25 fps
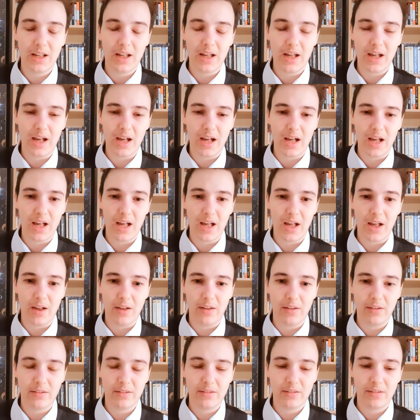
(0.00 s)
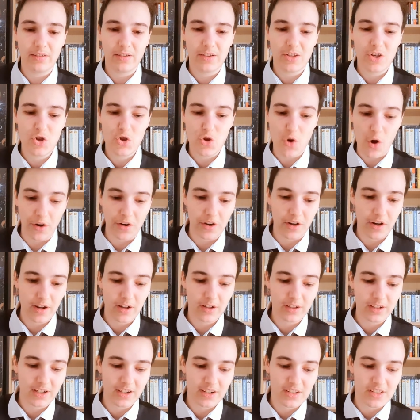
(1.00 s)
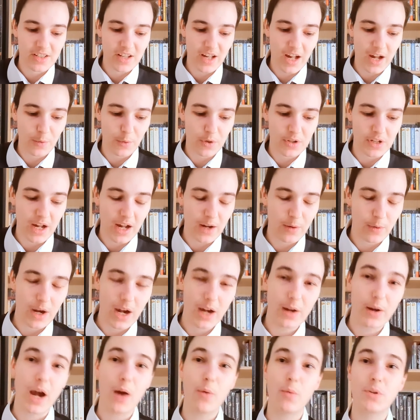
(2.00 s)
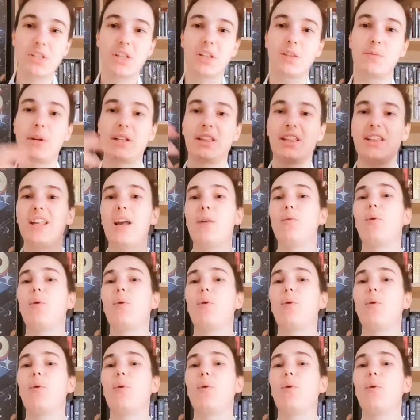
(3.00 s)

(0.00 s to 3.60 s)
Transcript: uh, Donna, because I was I, I, was expecting that.